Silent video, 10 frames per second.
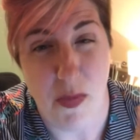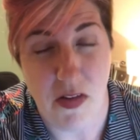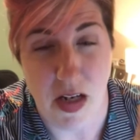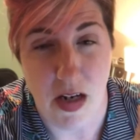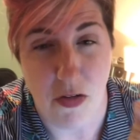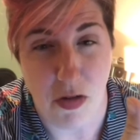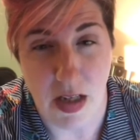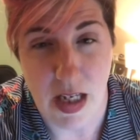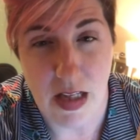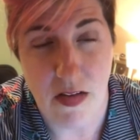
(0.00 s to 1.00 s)
800
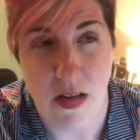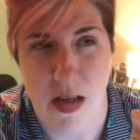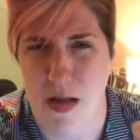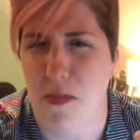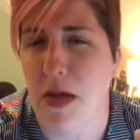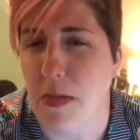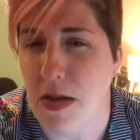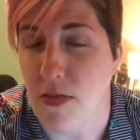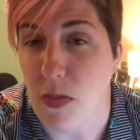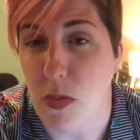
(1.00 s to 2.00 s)
kids, maybe
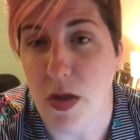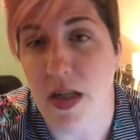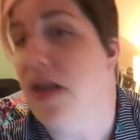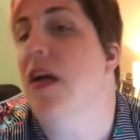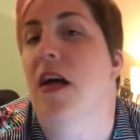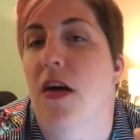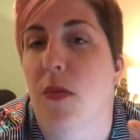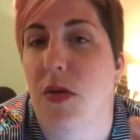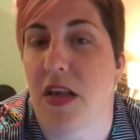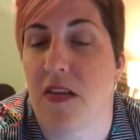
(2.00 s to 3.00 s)
even more.
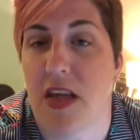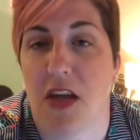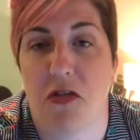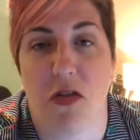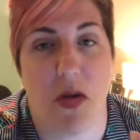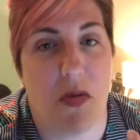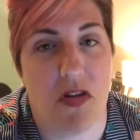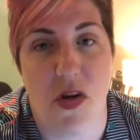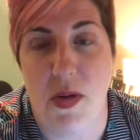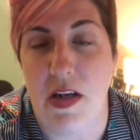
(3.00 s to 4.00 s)
With the schedule, there was
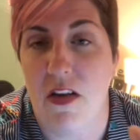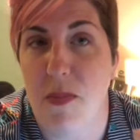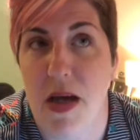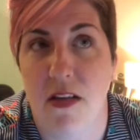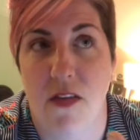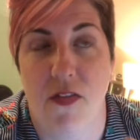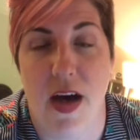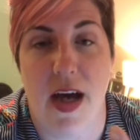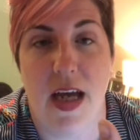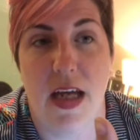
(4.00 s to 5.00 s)
no way to
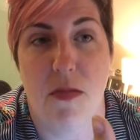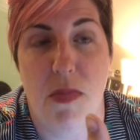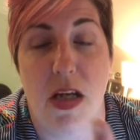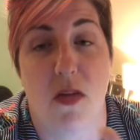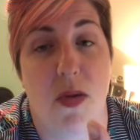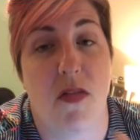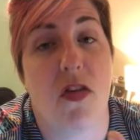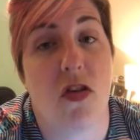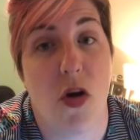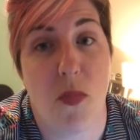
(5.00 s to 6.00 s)
specify because we have
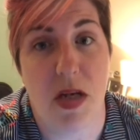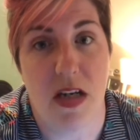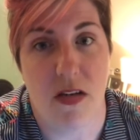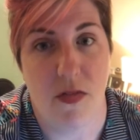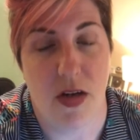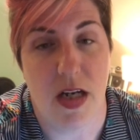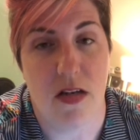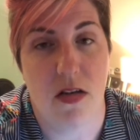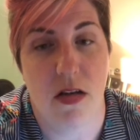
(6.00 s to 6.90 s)
so many different